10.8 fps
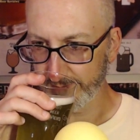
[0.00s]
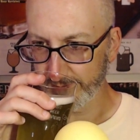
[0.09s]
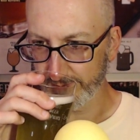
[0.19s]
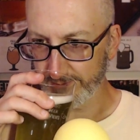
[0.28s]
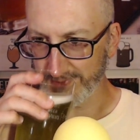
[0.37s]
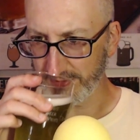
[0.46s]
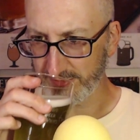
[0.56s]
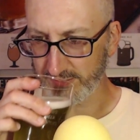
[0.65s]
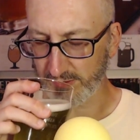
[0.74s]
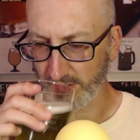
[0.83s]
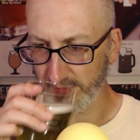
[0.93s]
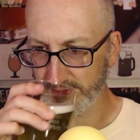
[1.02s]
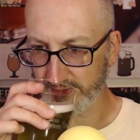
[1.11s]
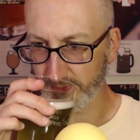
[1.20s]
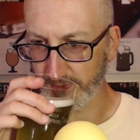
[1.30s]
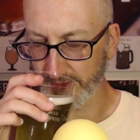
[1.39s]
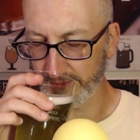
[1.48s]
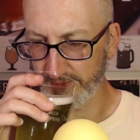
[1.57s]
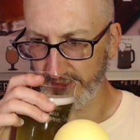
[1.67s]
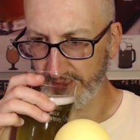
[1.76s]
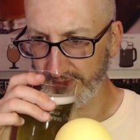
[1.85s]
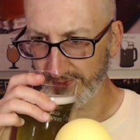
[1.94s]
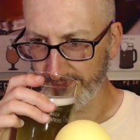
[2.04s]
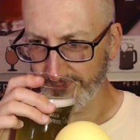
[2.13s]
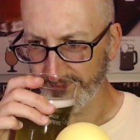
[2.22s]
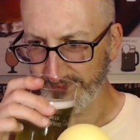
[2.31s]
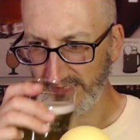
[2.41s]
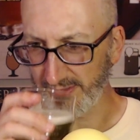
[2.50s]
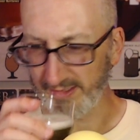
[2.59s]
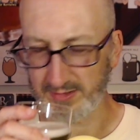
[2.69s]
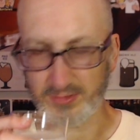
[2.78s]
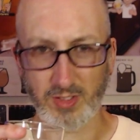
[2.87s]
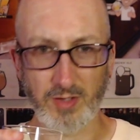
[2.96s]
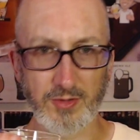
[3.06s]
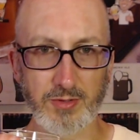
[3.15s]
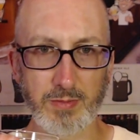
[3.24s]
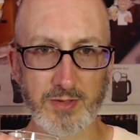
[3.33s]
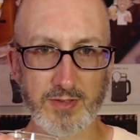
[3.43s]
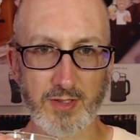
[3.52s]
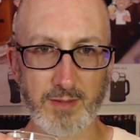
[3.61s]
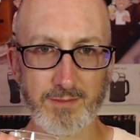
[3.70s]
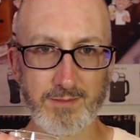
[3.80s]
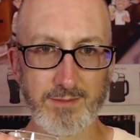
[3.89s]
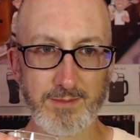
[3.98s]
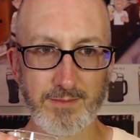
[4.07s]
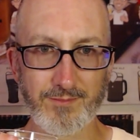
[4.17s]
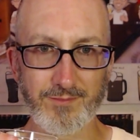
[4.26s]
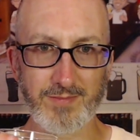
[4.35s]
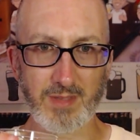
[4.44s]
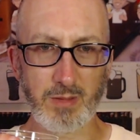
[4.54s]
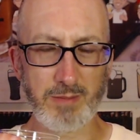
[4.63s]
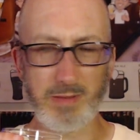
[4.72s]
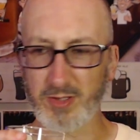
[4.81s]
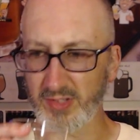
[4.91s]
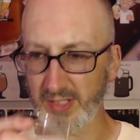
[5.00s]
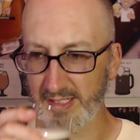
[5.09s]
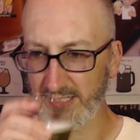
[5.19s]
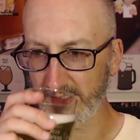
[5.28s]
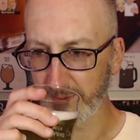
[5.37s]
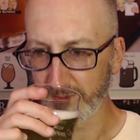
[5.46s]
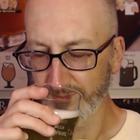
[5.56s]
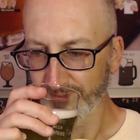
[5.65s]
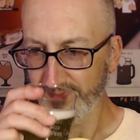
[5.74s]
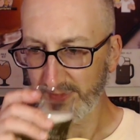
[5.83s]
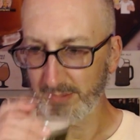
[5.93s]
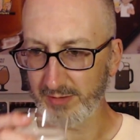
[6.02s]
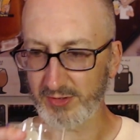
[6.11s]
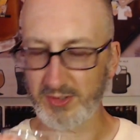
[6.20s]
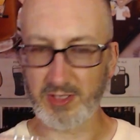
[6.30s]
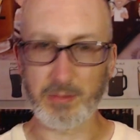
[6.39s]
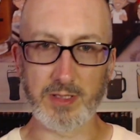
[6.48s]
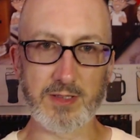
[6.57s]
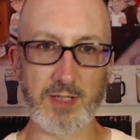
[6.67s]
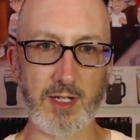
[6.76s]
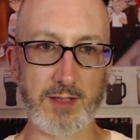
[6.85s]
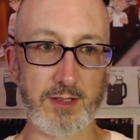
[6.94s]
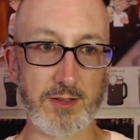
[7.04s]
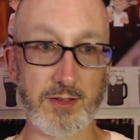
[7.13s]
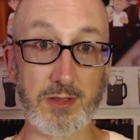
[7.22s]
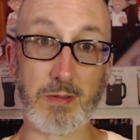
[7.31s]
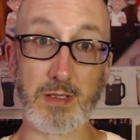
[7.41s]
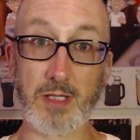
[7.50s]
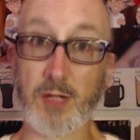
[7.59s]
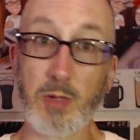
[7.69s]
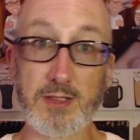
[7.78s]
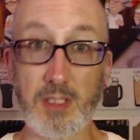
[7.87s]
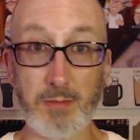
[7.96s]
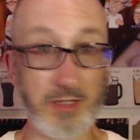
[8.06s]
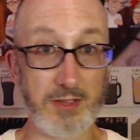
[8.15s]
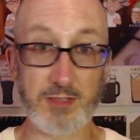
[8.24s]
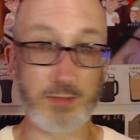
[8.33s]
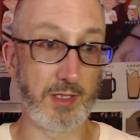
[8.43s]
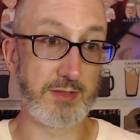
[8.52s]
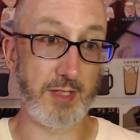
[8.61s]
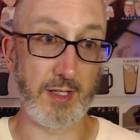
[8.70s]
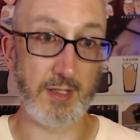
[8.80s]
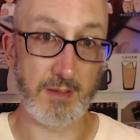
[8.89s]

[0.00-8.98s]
Maybe salt, but nah, I don't think salt. But um, I mean, it's like a bit of a sea breeze character to it. But otherwise, I mean, it just smells like